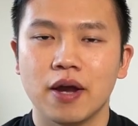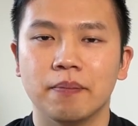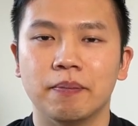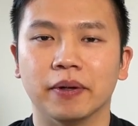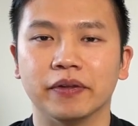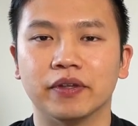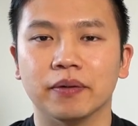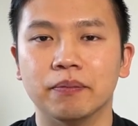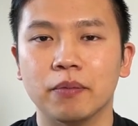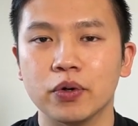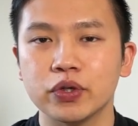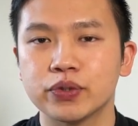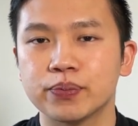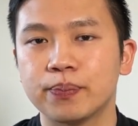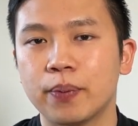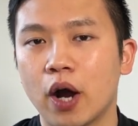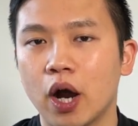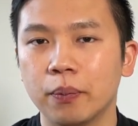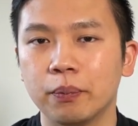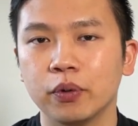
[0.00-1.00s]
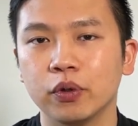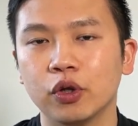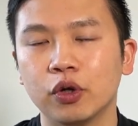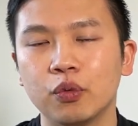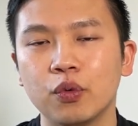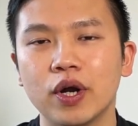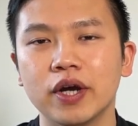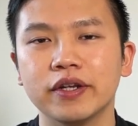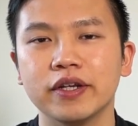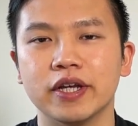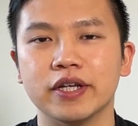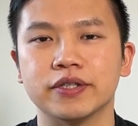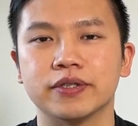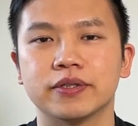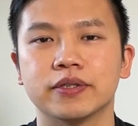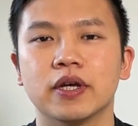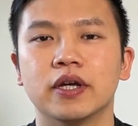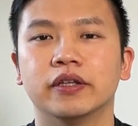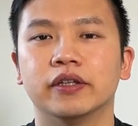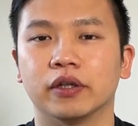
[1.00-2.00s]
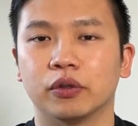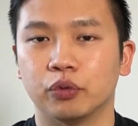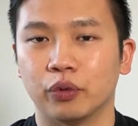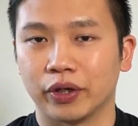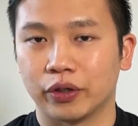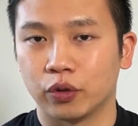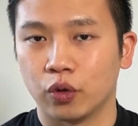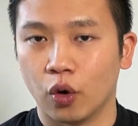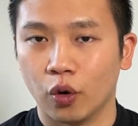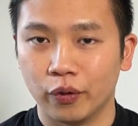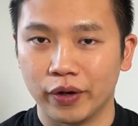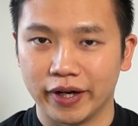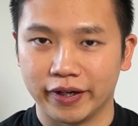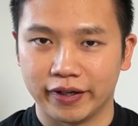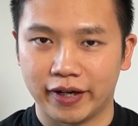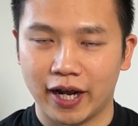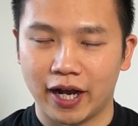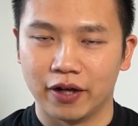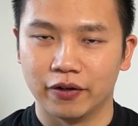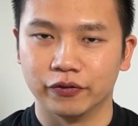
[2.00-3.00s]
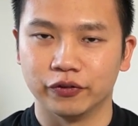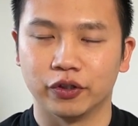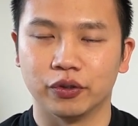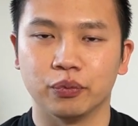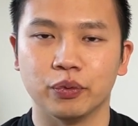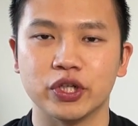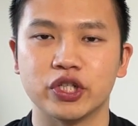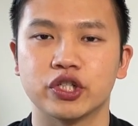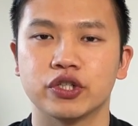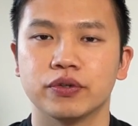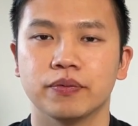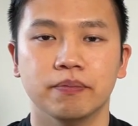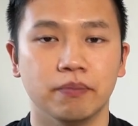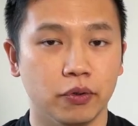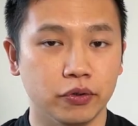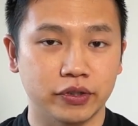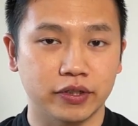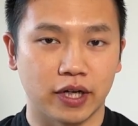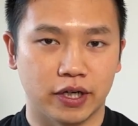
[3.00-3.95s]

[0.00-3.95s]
but the most popular one is the Gregorian calendar, which most